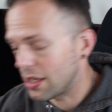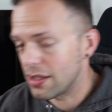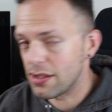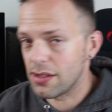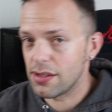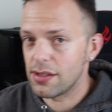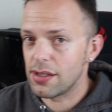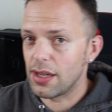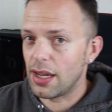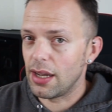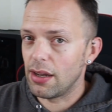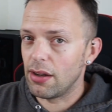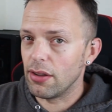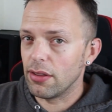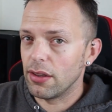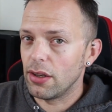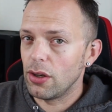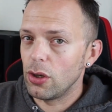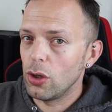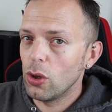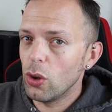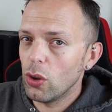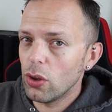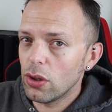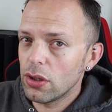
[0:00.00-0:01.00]
as I say, are the
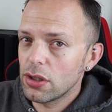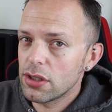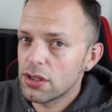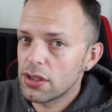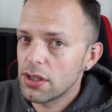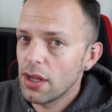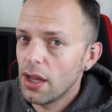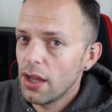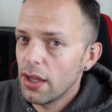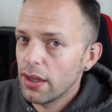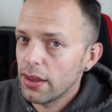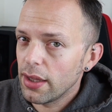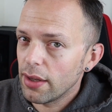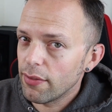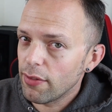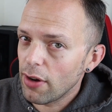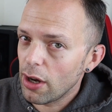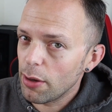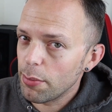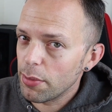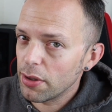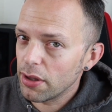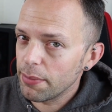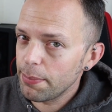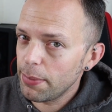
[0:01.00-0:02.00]
looks, the
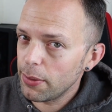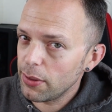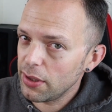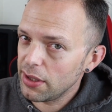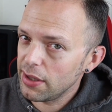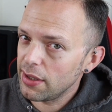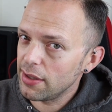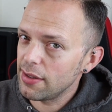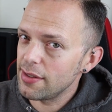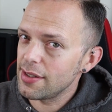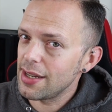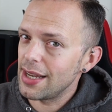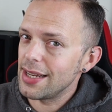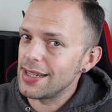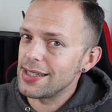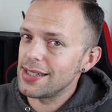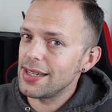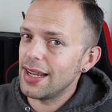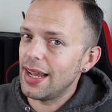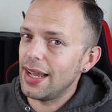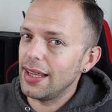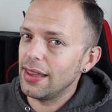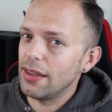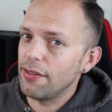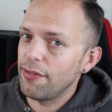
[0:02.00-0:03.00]
aroma, the body, the taste,
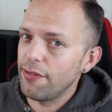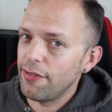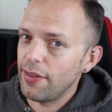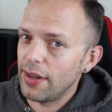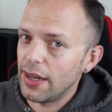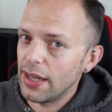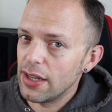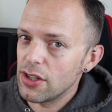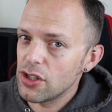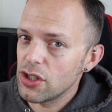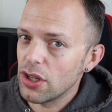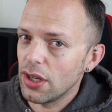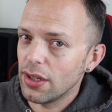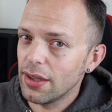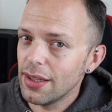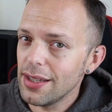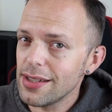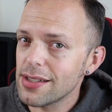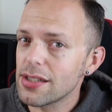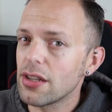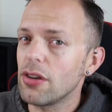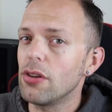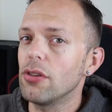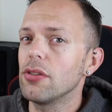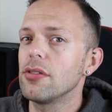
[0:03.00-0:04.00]
and the finish. And
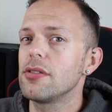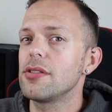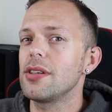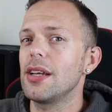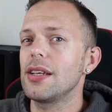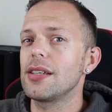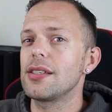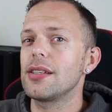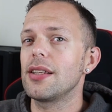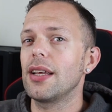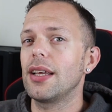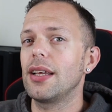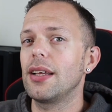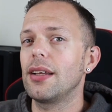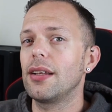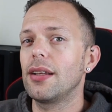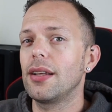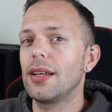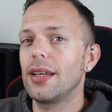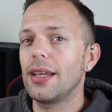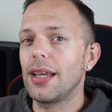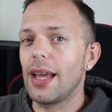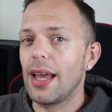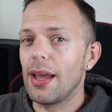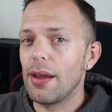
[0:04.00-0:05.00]
this contest, they
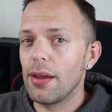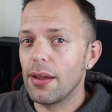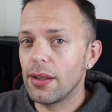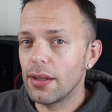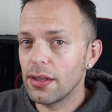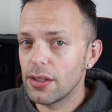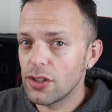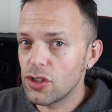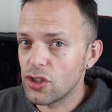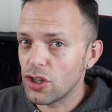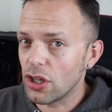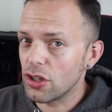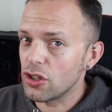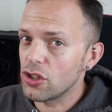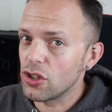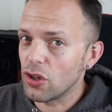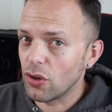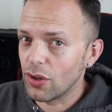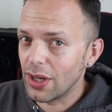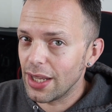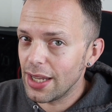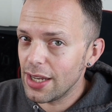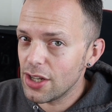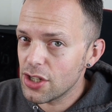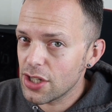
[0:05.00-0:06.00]
judged
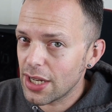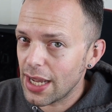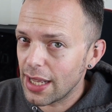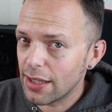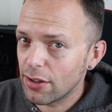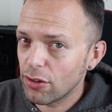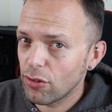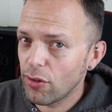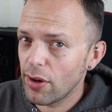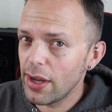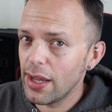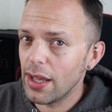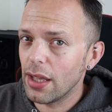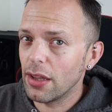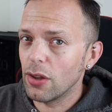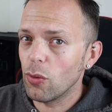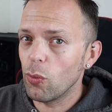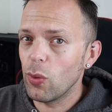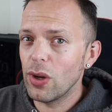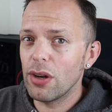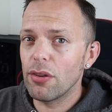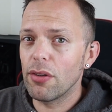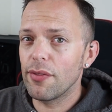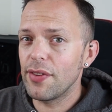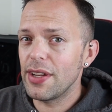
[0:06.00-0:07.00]
on each category, and the
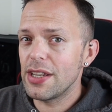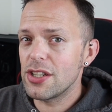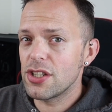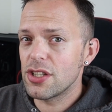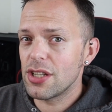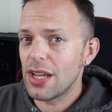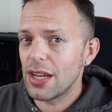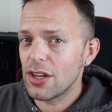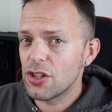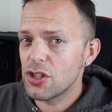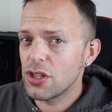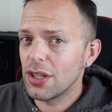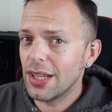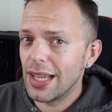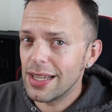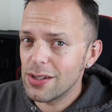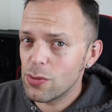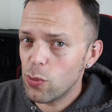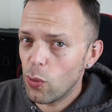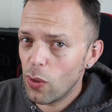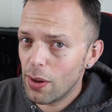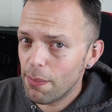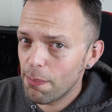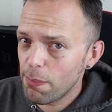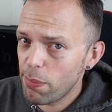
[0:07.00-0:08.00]
winner of each section gets
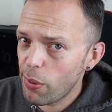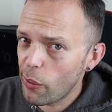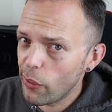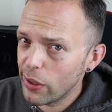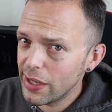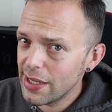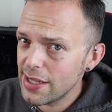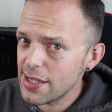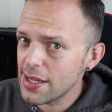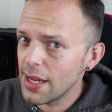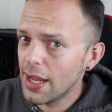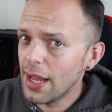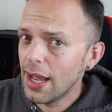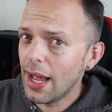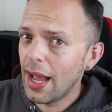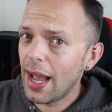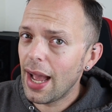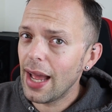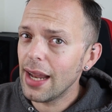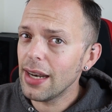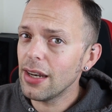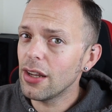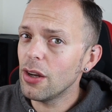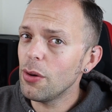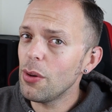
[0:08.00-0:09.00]
one point,
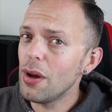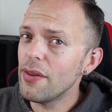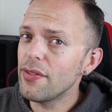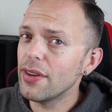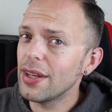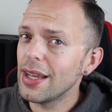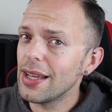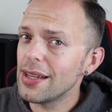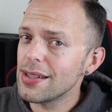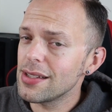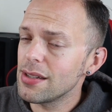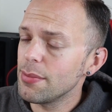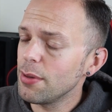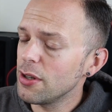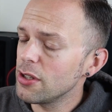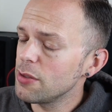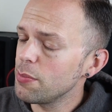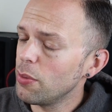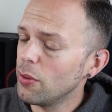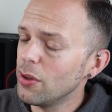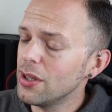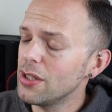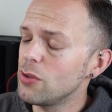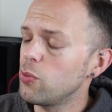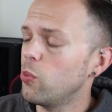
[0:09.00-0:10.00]
and whoever gets the most
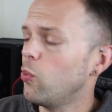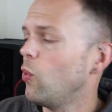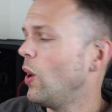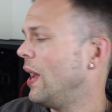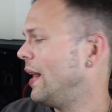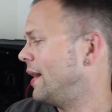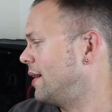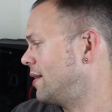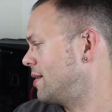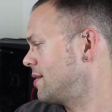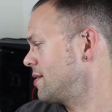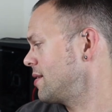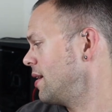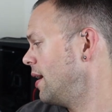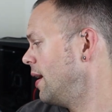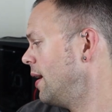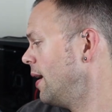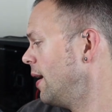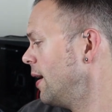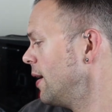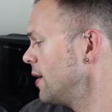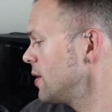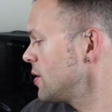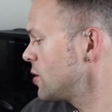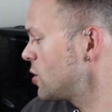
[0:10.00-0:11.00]
points wins.
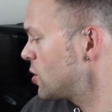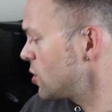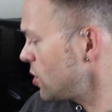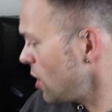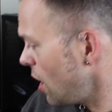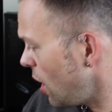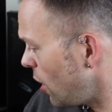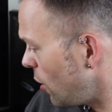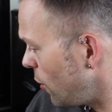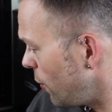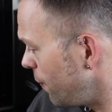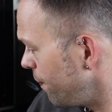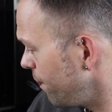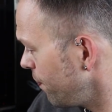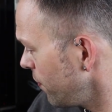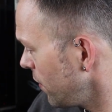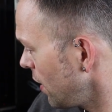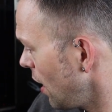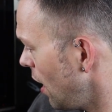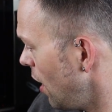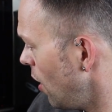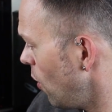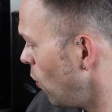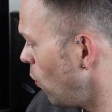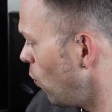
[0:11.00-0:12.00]
So,
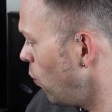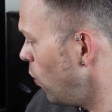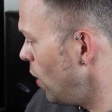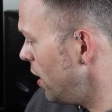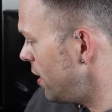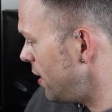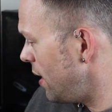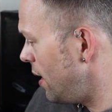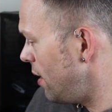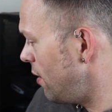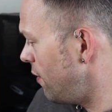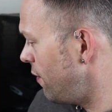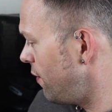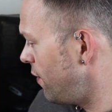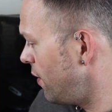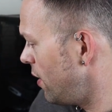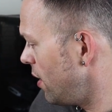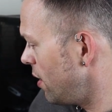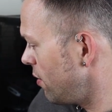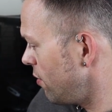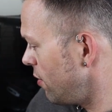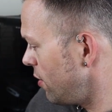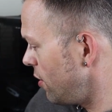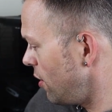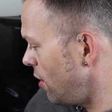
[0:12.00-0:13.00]
without further